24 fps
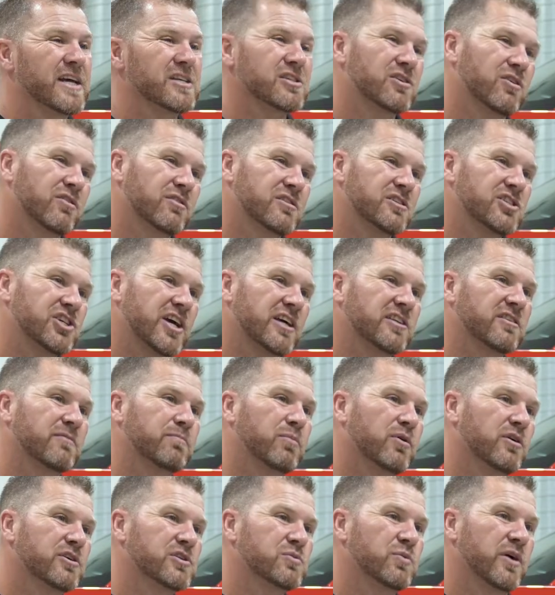So injector
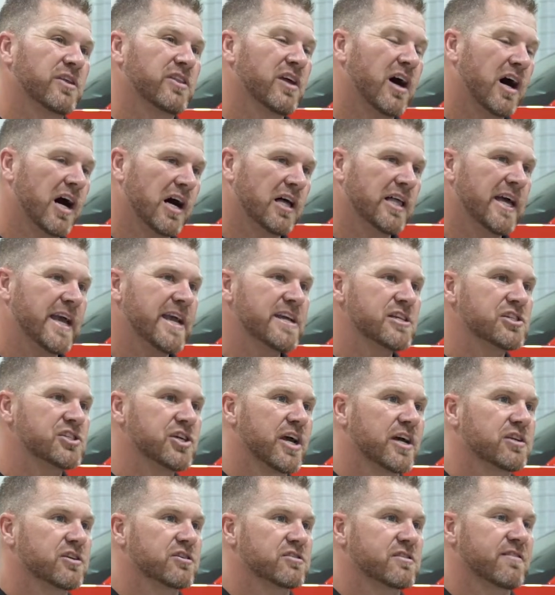pulse width, all 8
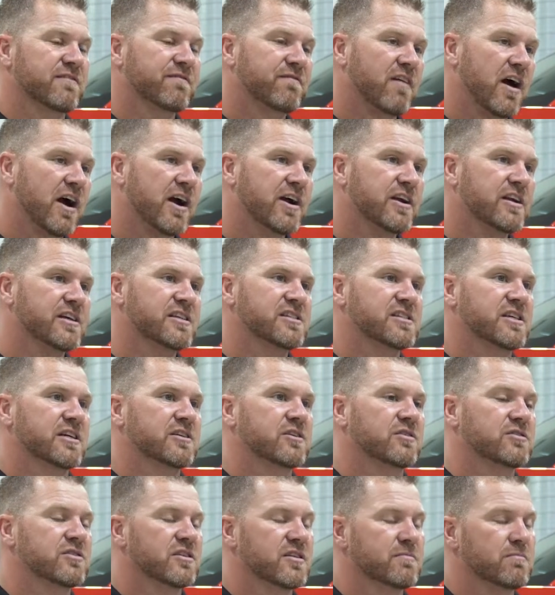injectors are firing a
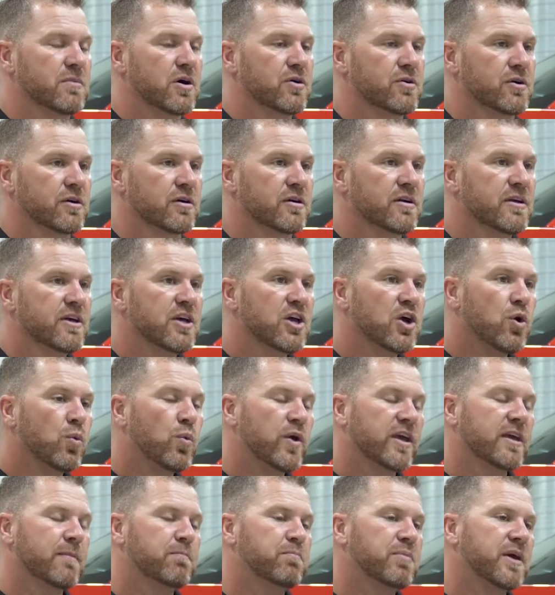signal to the motor.
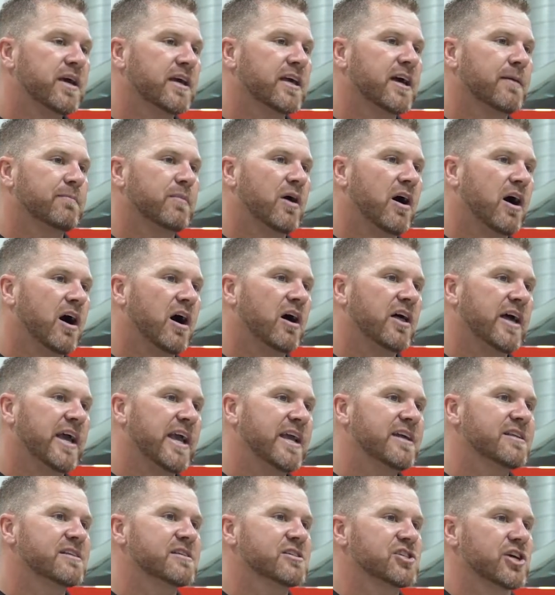We can pick up all
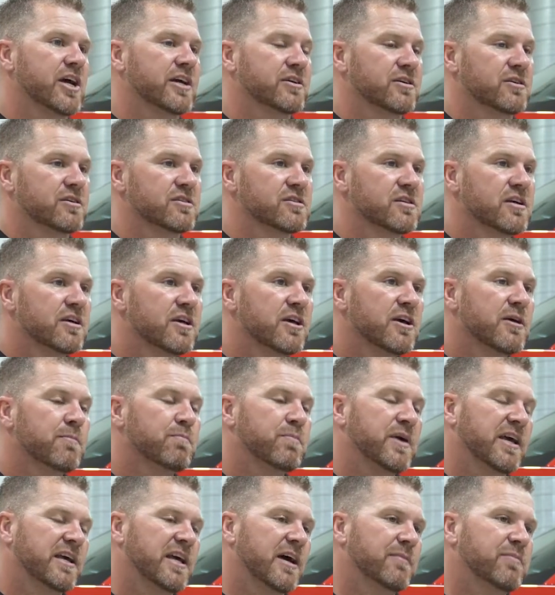8 injectors,
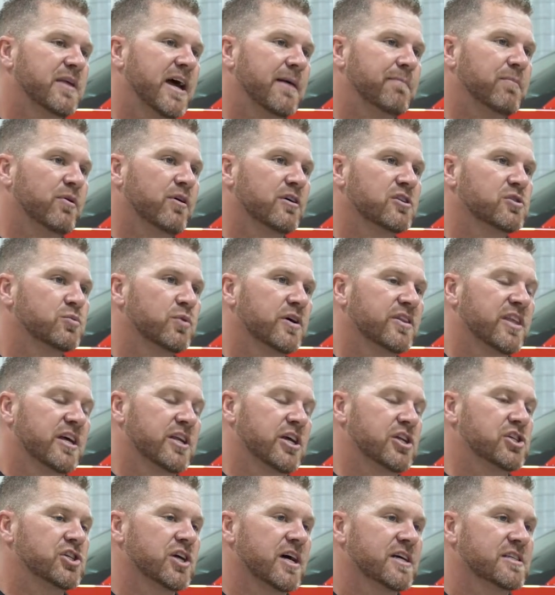pick up that pulse width and
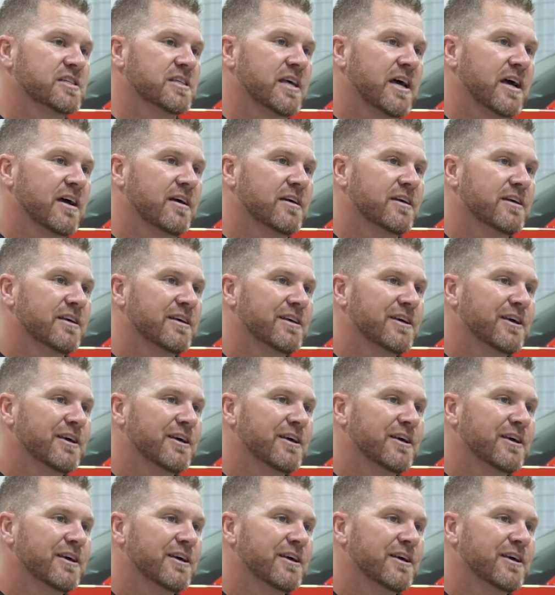adjust that.